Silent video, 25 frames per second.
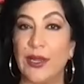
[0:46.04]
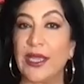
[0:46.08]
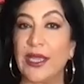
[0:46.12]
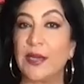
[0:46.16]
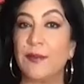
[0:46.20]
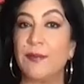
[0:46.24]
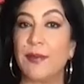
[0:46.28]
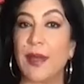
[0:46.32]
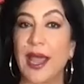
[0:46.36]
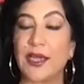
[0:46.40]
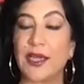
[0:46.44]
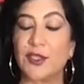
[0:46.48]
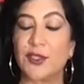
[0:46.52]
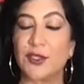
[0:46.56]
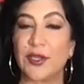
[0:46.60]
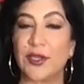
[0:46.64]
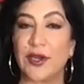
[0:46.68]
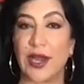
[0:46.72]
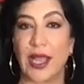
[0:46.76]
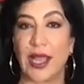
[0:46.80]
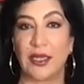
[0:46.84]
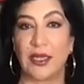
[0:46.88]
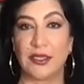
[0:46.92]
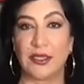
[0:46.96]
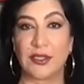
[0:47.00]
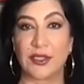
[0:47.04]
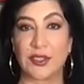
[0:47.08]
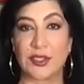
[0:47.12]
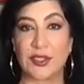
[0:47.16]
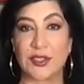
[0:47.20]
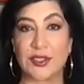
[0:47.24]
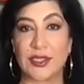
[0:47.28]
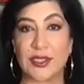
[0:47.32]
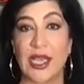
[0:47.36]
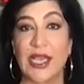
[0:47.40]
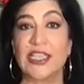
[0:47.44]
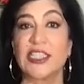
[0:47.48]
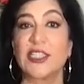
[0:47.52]
it back to their elders.
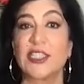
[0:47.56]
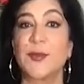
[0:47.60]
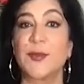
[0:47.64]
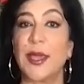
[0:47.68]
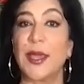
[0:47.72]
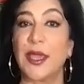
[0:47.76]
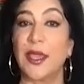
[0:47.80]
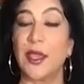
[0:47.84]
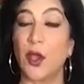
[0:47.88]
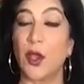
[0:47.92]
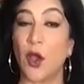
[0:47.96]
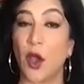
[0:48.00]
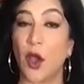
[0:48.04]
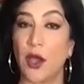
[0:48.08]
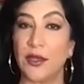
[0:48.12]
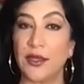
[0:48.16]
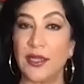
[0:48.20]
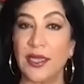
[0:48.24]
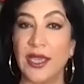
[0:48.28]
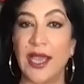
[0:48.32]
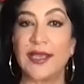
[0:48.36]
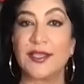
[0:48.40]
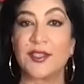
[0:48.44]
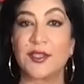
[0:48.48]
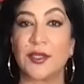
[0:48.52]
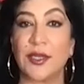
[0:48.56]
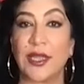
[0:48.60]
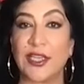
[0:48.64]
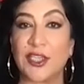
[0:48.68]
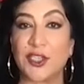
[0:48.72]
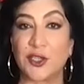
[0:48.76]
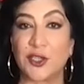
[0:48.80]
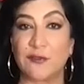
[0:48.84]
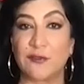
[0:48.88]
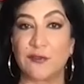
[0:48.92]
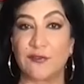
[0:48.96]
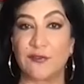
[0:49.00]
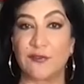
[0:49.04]
Speaking on the
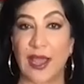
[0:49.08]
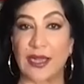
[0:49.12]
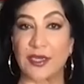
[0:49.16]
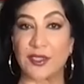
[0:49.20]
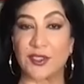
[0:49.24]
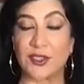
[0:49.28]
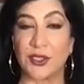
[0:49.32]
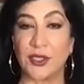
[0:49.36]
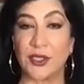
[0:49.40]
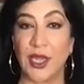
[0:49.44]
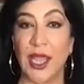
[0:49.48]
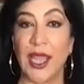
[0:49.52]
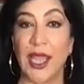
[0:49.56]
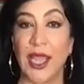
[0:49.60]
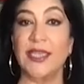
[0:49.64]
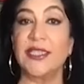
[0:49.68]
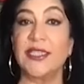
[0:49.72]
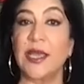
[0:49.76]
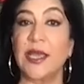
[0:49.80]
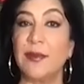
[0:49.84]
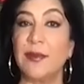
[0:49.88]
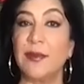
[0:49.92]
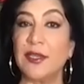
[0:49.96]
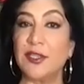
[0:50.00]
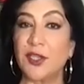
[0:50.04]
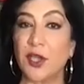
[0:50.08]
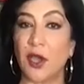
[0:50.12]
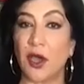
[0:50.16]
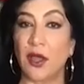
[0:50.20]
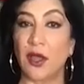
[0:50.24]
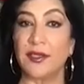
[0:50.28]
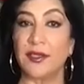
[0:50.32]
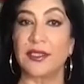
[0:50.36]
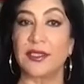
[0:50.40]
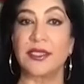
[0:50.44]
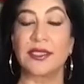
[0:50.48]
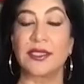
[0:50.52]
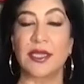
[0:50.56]
isolation factor, Debbie Toth
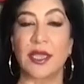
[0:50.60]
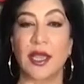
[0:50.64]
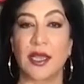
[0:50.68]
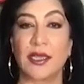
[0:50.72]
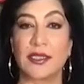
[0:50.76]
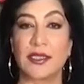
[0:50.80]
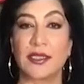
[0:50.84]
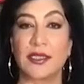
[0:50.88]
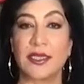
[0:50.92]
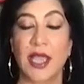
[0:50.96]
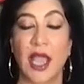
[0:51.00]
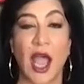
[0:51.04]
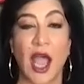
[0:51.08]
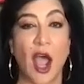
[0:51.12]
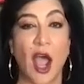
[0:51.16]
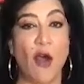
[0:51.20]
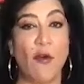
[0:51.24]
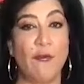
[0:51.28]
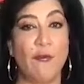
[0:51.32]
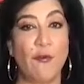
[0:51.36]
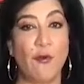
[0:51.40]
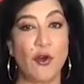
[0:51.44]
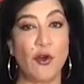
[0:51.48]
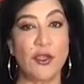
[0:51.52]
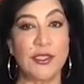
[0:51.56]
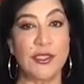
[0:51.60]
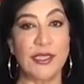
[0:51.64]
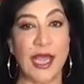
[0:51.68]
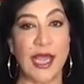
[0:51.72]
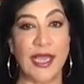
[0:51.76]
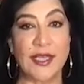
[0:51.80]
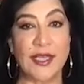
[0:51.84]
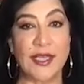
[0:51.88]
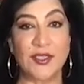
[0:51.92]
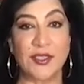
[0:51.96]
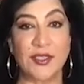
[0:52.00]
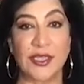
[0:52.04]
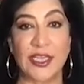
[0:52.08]
discussed how forced
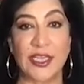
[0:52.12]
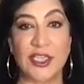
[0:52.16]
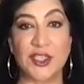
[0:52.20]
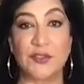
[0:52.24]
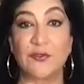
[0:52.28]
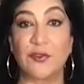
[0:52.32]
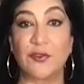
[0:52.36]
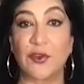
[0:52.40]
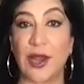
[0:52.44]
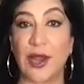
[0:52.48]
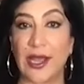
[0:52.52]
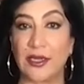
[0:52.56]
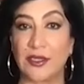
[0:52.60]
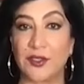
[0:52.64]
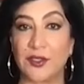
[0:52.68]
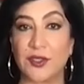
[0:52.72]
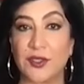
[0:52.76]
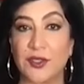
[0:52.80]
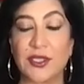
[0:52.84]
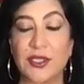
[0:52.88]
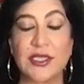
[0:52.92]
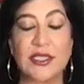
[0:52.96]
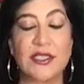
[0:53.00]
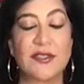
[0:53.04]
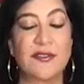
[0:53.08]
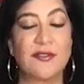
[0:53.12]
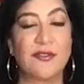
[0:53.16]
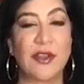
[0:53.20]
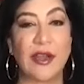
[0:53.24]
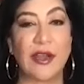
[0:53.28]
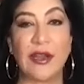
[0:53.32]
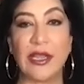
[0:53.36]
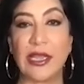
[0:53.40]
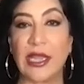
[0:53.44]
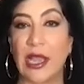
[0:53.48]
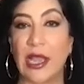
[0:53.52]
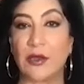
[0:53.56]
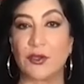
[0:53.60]
isolation for elders is very
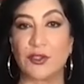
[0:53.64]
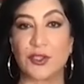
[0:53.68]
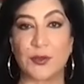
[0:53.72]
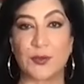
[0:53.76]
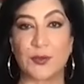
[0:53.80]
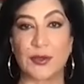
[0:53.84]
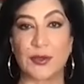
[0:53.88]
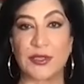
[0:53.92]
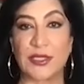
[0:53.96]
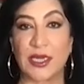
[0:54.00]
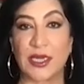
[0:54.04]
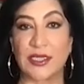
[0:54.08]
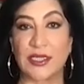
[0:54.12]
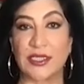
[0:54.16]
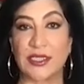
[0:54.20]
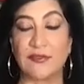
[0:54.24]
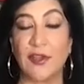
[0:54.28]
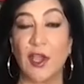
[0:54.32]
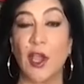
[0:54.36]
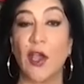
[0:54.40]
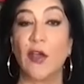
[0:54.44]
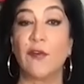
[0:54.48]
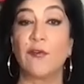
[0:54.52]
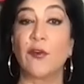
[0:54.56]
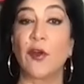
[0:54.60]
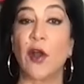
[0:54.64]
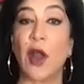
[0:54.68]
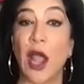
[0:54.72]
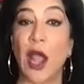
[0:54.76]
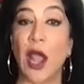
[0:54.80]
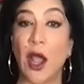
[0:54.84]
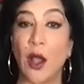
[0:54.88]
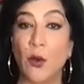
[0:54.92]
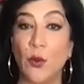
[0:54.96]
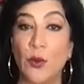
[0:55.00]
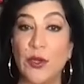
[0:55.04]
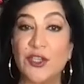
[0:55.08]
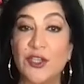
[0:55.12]
counterproductive for how
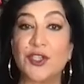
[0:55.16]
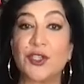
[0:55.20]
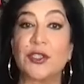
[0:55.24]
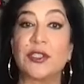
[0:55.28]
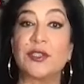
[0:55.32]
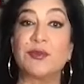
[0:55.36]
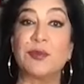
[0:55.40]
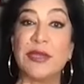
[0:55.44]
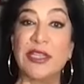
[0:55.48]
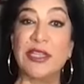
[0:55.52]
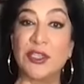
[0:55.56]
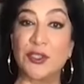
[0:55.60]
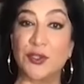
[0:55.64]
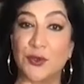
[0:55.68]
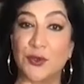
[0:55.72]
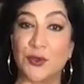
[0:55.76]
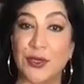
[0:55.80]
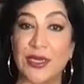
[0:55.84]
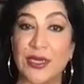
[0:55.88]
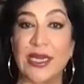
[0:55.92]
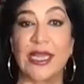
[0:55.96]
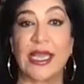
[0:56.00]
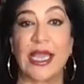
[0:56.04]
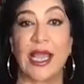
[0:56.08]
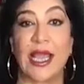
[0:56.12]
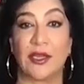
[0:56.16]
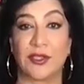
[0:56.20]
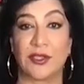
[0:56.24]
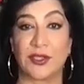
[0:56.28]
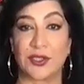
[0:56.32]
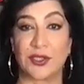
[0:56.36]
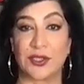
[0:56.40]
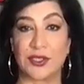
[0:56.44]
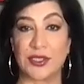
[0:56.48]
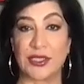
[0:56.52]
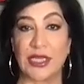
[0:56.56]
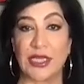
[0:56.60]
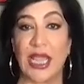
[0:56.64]
we should be treating
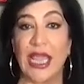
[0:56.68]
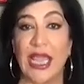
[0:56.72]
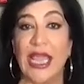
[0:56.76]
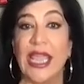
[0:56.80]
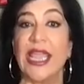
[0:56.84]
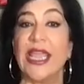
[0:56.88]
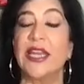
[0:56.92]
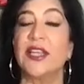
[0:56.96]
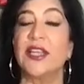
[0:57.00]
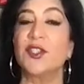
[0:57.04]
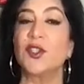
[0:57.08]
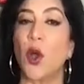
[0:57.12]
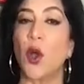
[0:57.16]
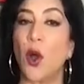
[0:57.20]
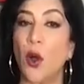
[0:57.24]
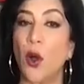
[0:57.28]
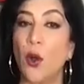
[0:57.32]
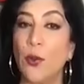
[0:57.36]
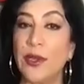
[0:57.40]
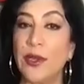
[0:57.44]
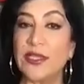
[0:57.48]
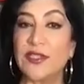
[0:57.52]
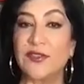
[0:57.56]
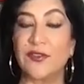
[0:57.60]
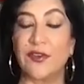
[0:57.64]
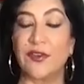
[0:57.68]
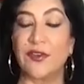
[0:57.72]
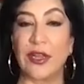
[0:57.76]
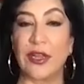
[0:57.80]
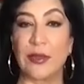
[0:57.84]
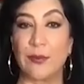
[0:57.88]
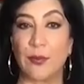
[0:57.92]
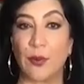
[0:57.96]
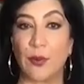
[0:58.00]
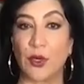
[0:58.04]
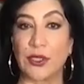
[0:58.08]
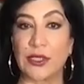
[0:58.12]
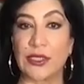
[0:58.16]
elders. It is always very
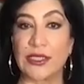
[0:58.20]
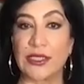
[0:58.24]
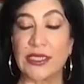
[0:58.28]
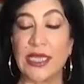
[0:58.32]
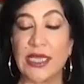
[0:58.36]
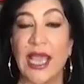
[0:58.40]
important